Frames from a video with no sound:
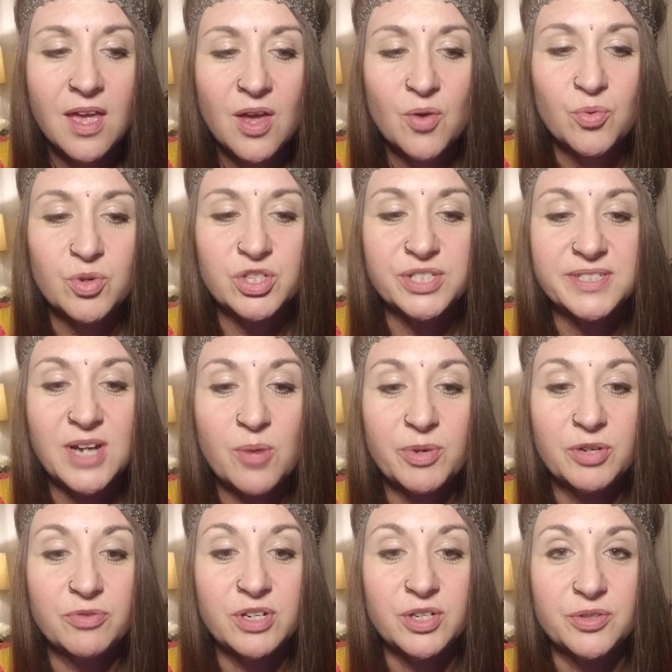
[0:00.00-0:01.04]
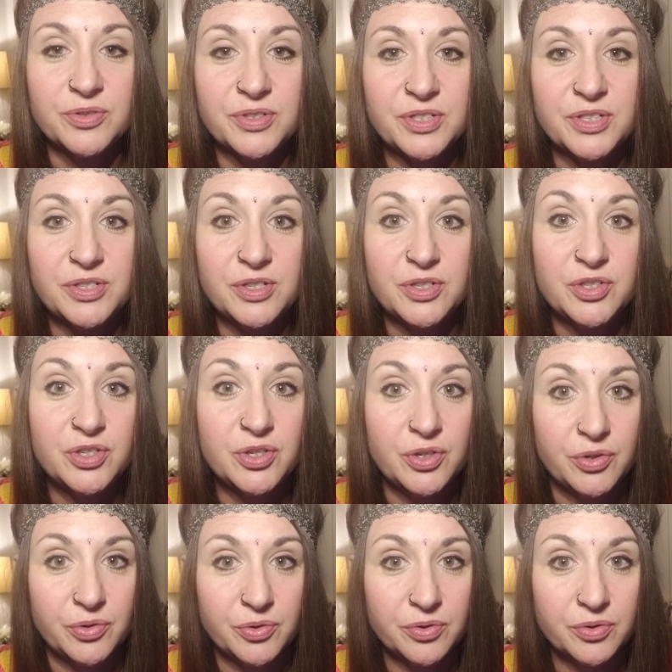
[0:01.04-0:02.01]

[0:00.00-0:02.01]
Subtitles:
which has now been reduced to 2